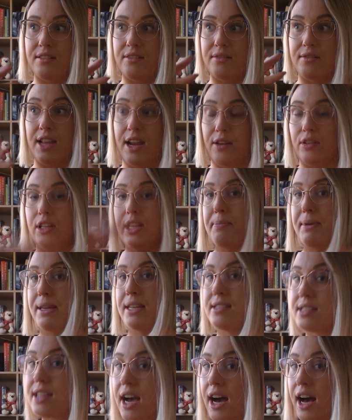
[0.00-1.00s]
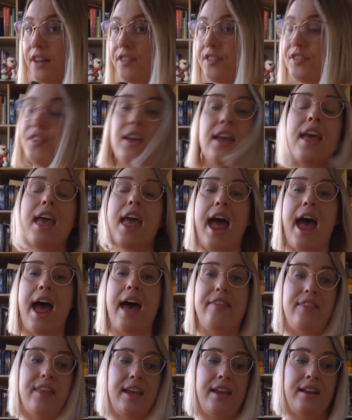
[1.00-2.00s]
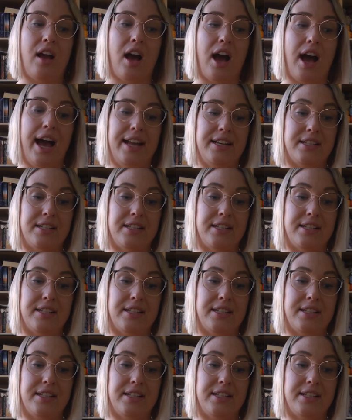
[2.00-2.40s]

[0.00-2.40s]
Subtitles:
really big scarf, and then I